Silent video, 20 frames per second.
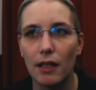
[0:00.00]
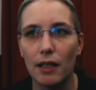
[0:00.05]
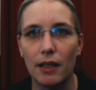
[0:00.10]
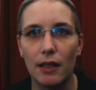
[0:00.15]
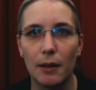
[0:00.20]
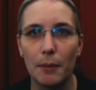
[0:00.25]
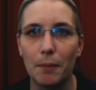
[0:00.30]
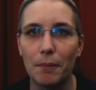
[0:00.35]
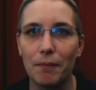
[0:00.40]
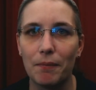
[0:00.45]

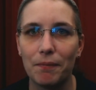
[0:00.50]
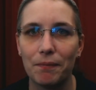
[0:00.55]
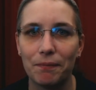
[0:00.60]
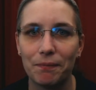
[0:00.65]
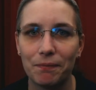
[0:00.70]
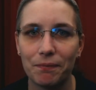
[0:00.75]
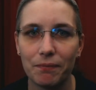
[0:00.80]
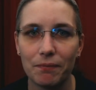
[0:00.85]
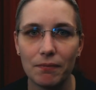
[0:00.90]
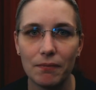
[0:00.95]
Um,
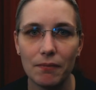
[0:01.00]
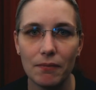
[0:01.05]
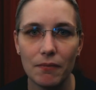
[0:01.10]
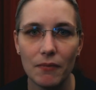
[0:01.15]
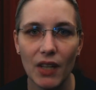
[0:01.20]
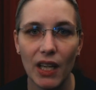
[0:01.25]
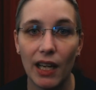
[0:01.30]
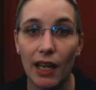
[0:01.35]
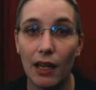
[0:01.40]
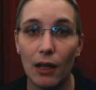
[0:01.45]

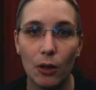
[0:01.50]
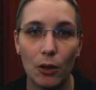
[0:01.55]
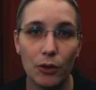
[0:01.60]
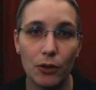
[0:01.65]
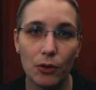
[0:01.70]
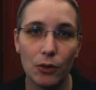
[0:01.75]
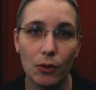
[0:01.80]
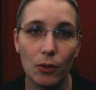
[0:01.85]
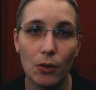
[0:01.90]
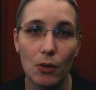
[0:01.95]

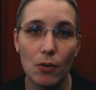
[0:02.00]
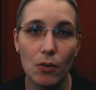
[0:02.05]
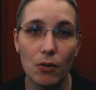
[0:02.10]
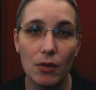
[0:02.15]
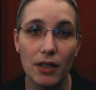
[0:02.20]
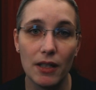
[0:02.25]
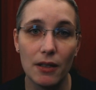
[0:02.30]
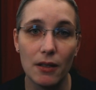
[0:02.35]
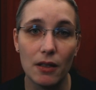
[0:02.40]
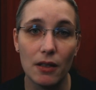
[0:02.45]

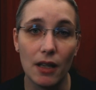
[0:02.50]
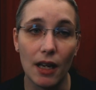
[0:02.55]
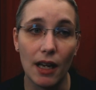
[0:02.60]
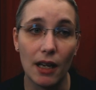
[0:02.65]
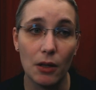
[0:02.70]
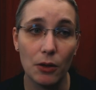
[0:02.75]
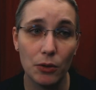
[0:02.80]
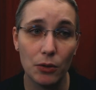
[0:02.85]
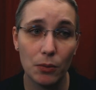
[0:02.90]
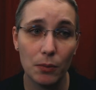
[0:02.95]
also,
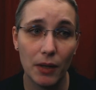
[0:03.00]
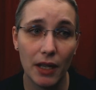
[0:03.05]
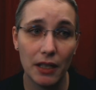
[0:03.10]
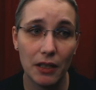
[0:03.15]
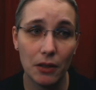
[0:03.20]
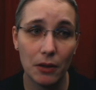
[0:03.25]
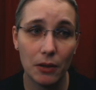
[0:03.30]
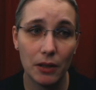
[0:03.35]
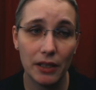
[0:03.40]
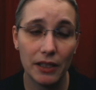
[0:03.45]
how to
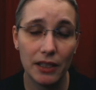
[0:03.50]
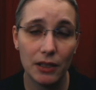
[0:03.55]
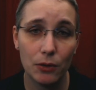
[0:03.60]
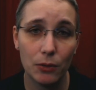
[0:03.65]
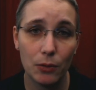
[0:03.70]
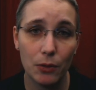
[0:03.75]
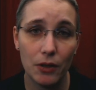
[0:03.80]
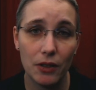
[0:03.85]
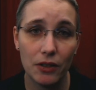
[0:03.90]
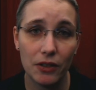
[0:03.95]
manually
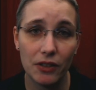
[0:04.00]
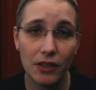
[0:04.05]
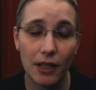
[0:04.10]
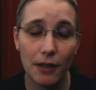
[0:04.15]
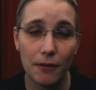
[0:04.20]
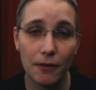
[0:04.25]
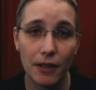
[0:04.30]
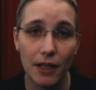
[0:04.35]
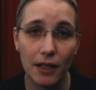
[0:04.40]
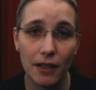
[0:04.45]
do the
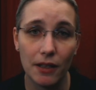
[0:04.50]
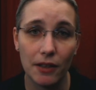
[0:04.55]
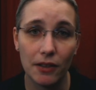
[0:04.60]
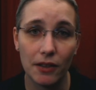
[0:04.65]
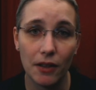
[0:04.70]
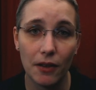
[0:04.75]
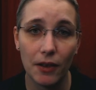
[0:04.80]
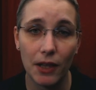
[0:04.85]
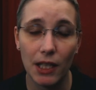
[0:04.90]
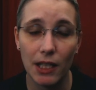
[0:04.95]
stuff that
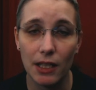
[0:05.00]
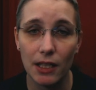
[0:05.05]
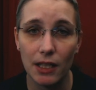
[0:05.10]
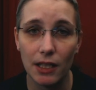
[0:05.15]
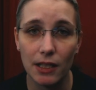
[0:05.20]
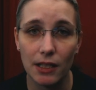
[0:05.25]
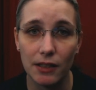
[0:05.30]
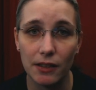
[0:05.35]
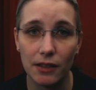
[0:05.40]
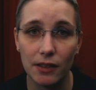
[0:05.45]
this thing
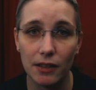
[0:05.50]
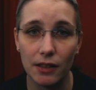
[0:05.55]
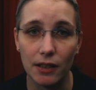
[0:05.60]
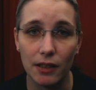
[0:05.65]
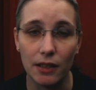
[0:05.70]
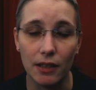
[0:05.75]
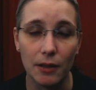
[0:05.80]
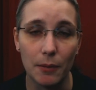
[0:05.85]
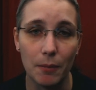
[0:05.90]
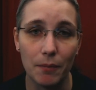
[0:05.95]
does
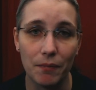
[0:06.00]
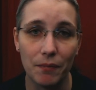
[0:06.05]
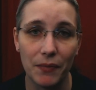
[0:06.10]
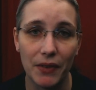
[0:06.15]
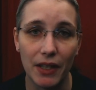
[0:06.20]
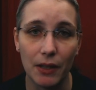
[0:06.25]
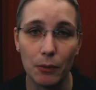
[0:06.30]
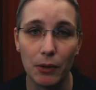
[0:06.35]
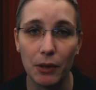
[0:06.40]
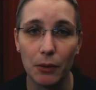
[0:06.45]
um,
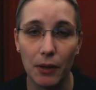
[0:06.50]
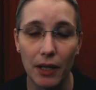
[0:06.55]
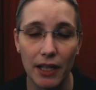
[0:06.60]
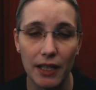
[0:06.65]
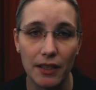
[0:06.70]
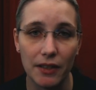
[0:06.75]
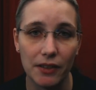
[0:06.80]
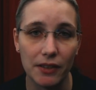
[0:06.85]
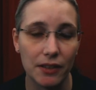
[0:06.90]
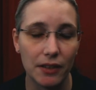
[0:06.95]

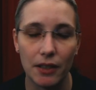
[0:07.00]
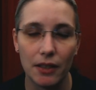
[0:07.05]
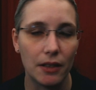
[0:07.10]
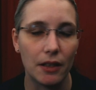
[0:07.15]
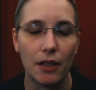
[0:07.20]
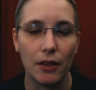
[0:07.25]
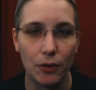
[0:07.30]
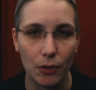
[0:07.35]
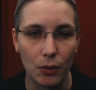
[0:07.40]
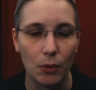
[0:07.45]
requires.
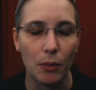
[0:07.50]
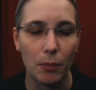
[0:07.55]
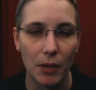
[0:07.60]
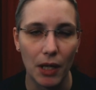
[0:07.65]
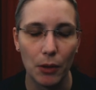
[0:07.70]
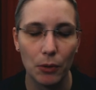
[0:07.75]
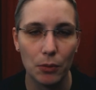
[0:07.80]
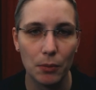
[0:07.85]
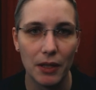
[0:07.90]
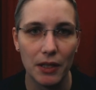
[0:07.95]
Uh, uh, so
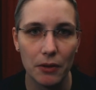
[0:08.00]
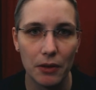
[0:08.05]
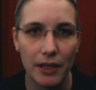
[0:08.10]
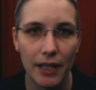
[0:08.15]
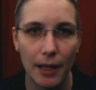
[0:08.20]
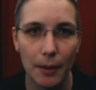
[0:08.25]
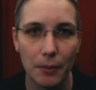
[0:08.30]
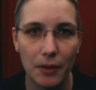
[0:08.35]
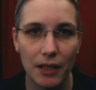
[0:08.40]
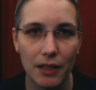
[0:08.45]
how to
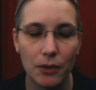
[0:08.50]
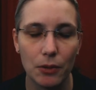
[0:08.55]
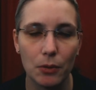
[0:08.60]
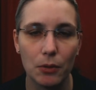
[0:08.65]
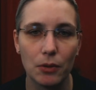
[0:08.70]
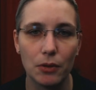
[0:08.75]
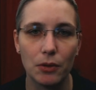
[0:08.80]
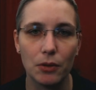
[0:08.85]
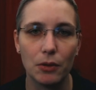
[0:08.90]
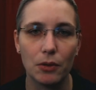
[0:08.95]
manually update
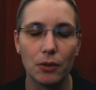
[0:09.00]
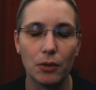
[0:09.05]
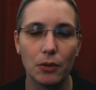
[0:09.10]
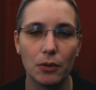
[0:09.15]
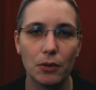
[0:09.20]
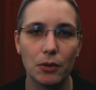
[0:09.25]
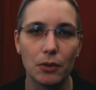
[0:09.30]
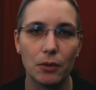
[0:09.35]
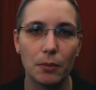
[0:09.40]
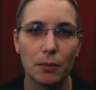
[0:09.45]
your, your
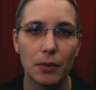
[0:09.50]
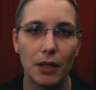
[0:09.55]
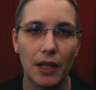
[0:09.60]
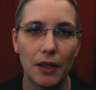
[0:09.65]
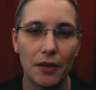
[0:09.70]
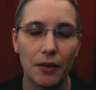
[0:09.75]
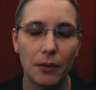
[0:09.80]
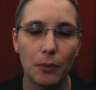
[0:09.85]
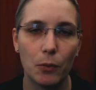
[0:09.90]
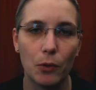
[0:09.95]
your your
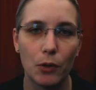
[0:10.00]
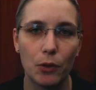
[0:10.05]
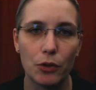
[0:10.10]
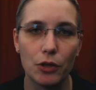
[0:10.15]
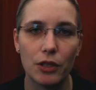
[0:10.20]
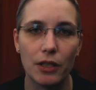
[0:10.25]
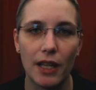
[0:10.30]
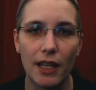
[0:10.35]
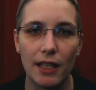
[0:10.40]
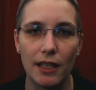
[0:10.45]
Python
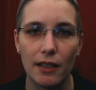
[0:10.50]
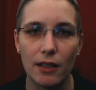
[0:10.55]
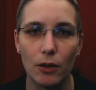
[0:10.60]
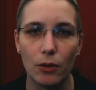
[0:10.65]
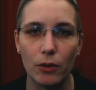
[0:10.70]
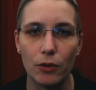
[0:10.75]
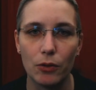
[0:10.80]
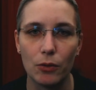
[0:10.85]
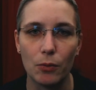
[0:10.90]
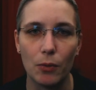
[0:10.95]
version, and
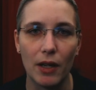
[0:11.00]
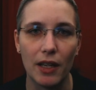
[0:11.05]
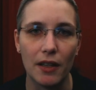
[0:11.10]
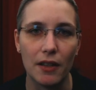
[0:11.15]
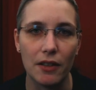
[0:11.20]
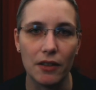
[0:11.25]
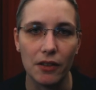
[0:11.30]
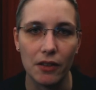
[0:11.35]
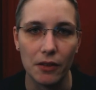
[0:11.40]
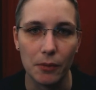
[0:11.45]
also why
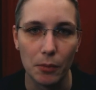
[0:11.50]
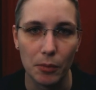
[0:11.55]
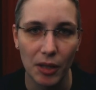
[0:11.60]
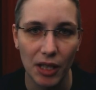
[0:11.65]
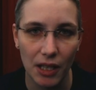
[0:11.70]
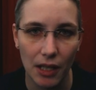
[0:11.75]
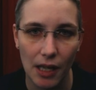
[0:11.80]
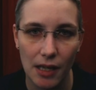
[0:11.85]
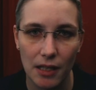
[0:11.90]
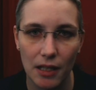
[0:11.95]
this is a
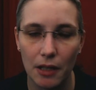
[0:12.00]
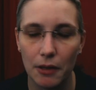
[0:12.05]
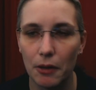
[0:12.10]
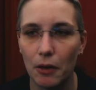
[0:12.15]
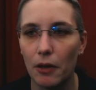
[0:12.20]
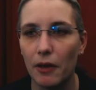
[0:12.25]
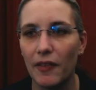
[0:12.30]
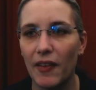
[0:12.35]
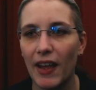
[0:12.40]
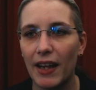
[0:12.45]
bad idea and
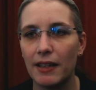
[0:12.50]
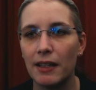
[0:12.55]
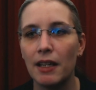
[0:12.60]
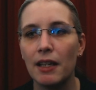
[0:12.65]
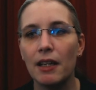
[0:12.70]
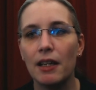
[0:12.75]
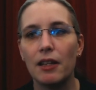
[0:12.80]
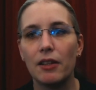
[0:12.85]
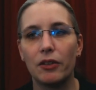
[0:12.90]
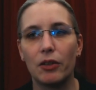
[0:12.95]
all that.
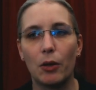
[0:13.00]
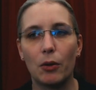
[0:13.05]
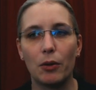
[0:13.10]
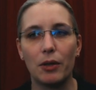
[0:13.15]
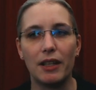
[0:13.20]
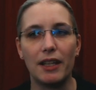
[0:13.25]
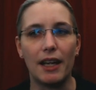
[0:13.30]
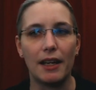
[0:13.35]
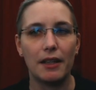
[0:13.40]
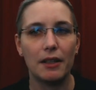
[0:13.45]

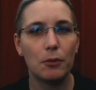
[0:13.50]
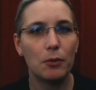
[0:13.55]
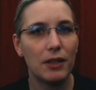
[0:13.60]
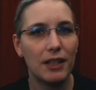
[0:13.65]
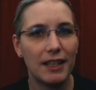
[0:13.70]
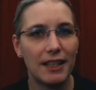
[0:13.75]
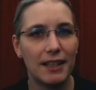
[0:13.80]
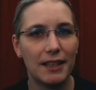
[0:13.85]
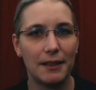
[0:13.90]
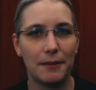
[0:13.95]
So yeah, it
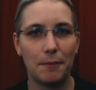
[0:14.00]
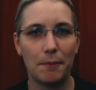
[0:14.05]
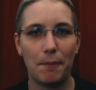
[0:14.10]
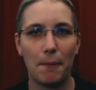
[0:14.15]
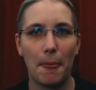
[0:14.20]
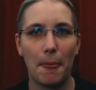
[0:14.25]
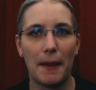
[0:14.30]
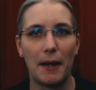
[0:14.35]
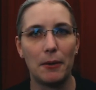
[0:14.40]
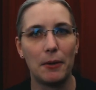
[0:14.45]
really.
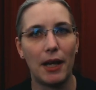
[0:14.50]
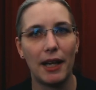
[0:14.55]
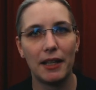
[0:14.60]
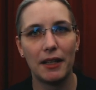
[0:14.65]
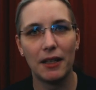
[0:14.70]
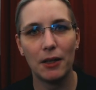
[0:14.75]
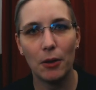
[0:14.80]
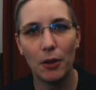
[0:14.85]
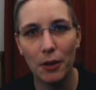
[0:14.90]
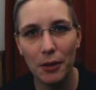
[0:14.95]
I, I
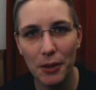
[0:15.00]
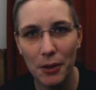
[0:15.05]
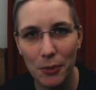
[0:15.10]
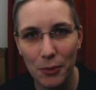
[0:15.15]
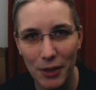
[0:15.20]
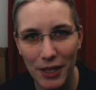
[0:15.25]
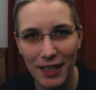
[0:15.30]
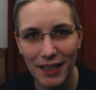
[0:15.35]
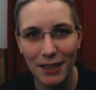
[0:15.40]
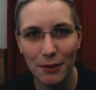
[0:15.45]
can only
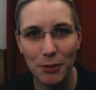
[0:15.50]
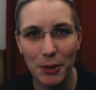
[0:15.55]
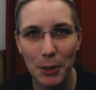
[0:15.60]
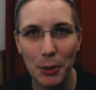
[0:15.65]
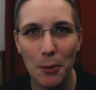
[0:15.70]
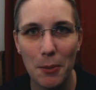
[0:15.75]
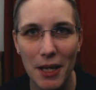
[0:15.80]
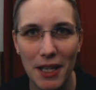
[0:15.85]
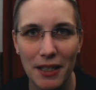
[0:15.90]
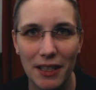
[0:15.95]
really
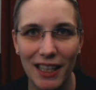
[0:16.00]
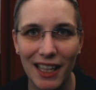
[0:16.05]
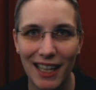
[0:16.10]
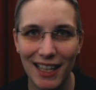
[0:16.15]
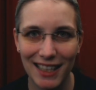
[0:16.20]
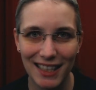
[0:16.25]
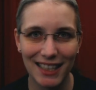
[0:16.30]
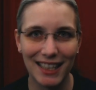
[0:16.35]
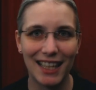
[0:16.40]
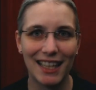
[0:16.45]
recommend
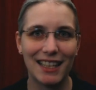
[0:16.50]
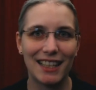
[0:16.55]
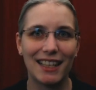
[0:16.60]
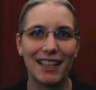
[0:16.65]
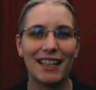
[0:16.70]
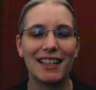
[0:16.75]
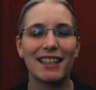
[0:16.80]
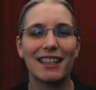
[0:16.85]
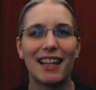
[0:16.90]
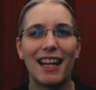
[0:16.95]
again and again,
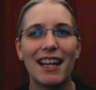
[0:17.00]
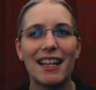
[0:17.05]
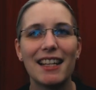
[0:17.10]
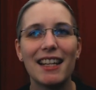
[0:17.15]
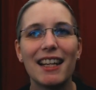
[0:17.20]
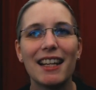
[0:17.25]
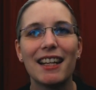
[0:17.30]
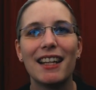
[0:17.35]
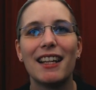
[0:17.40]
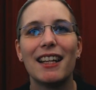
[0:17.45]
again,
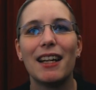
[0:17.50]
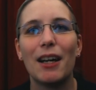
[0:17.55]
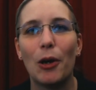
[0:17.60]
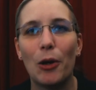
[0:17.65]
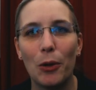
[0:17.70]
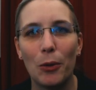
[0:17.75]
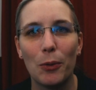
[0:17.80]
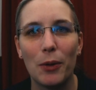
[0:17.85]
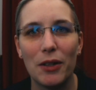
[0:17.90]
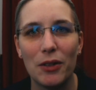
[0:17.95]
again.
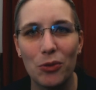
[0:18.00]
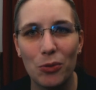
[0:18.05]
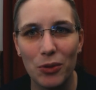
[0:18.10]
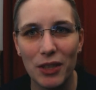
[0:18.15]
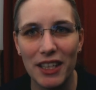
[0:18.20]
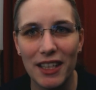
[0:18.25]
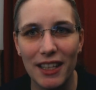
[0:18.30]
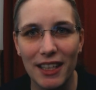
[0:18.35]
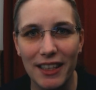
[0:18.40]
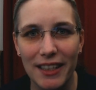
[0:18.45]
Always
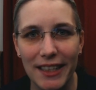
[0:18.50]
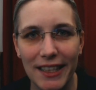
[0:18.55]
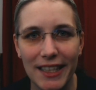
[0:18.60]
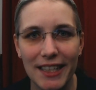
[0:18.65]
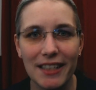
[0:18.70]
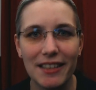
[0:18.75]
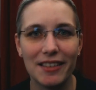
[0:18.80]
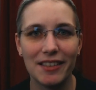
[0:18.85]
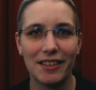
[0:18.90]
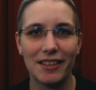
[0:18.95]
read at
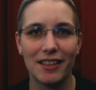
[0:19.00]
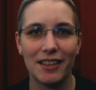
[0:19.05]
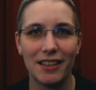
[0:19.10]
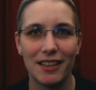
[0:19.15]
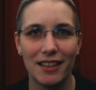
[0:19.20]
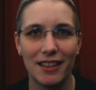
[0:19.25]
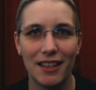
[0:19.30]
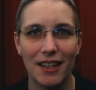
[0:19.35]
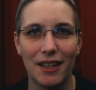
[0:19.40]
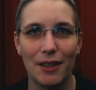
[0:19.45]
least
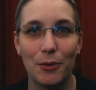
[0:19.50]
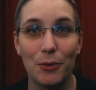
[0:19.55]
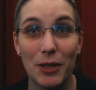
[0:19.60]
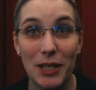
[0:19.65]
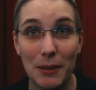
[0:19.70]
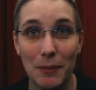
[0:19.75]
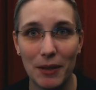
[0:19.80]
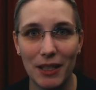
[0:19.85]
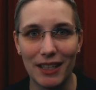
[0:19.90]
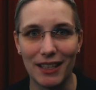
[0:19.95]
a uh,
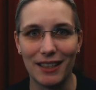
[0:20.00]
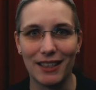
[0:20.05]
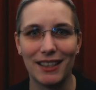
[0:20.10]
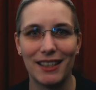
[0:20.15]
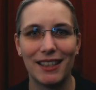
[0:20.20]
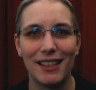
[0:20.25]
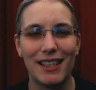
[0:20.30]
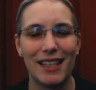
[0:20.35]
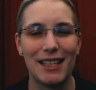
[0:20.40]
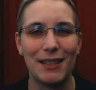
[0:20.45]
README
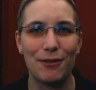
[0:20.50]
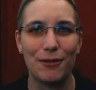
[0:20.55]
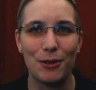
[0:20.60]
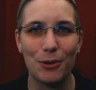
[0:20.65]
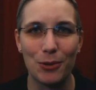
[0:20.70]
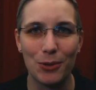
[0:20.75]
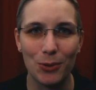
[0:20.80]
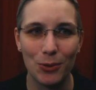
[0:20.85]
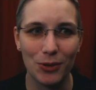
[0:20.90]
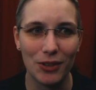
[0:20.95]
if
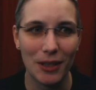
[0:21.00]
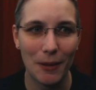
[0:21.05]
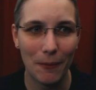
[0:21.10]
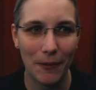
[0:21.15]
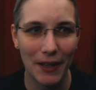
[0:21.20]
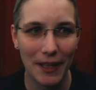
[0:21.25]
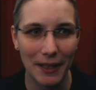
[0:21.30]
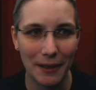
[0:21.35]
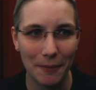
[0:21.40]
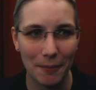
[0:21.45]
you use
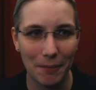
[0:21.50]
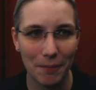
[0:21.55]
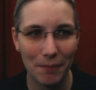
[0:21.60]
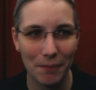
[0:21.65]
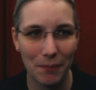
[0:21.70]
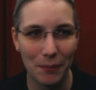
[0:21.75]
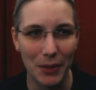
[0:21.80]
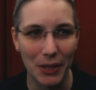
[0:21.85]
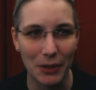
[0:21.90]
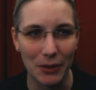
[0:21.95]
something,
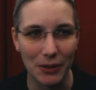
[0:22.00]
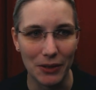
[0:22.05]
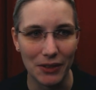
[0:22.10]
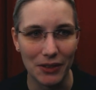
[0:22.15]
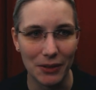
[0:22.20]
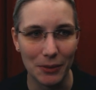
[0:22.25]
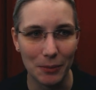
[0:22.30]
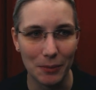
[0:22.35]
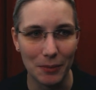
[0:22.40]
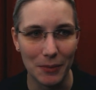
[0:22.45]

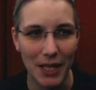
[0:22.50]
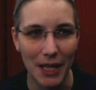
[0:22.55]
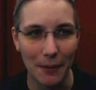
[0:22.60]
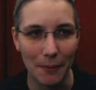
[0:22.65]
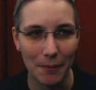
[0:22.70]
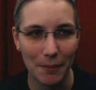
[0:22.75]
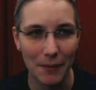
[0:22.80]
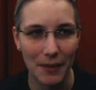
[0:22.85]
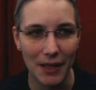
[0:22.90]
because yeah,